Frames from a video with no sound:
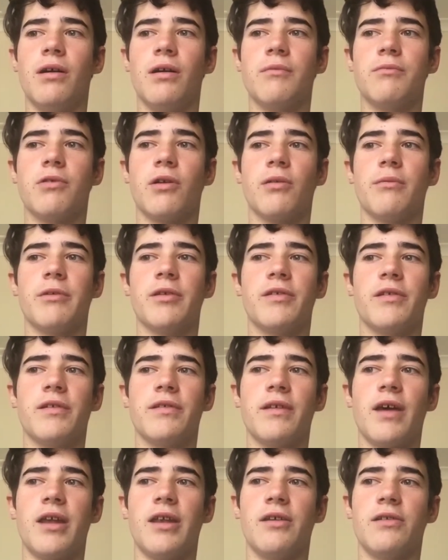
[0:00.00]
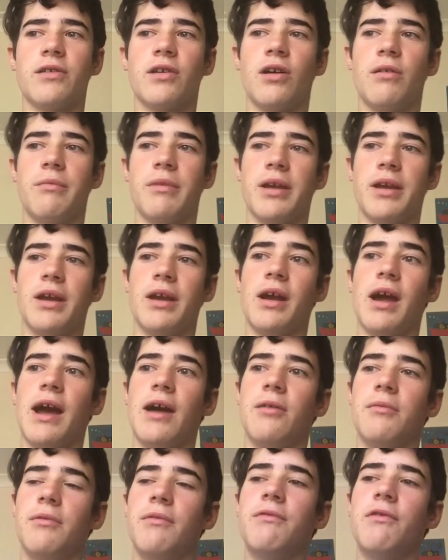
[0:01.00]
promise is that it's coming
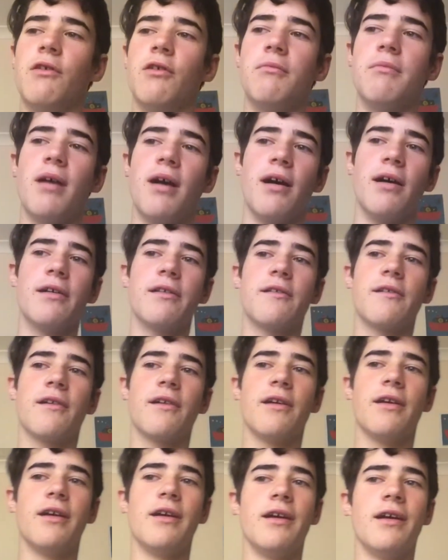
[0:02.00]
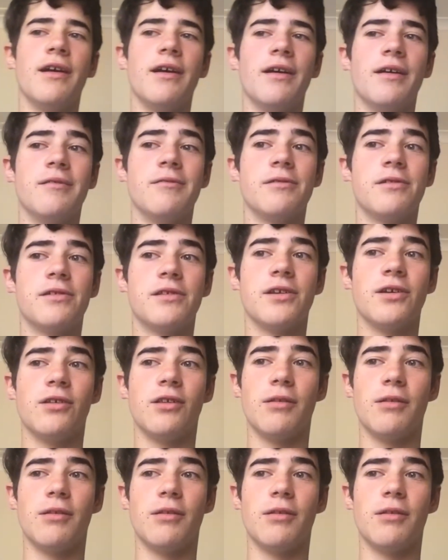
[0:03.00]
out before March. Still